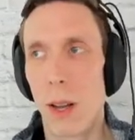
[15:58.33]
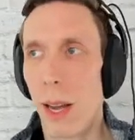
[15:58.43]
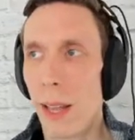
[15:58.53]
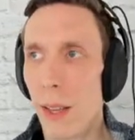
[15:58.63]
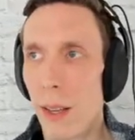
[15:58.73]

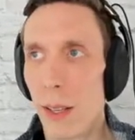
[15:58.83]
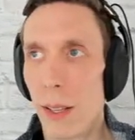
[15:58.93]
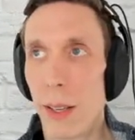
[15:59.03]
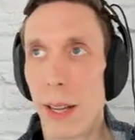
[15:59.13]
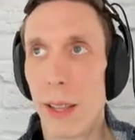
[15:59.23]
I
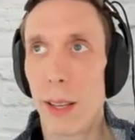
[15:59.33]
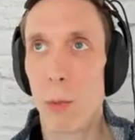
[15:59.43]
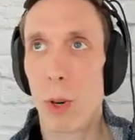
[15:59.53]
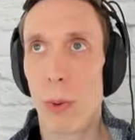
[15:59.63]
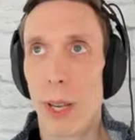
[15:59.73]

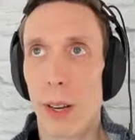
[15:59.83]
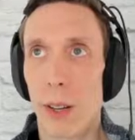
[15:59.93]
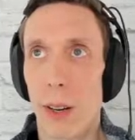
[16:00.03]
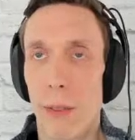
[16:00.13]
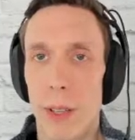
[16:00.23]
think where we get
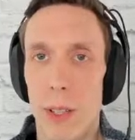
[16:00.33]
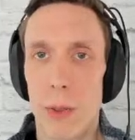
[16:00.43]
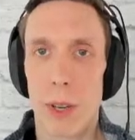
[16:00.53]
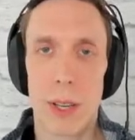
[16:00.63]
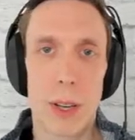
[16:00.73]
a lot of
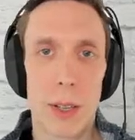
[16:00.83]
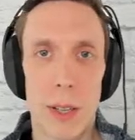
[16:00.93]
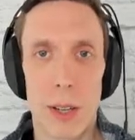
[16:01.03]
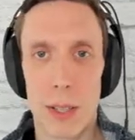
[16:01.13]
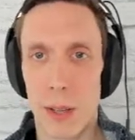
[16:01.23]
things wrong, and you can
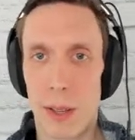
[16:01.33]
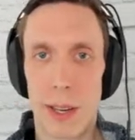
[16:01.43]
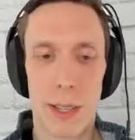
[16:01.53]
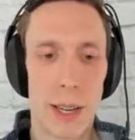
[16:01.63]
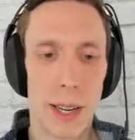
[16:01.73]
toss the
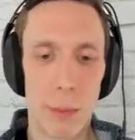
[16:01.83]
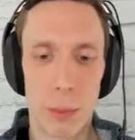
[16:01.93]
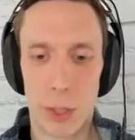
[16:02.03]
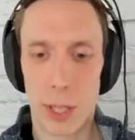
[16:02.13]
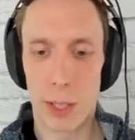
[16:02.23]
next slide up, which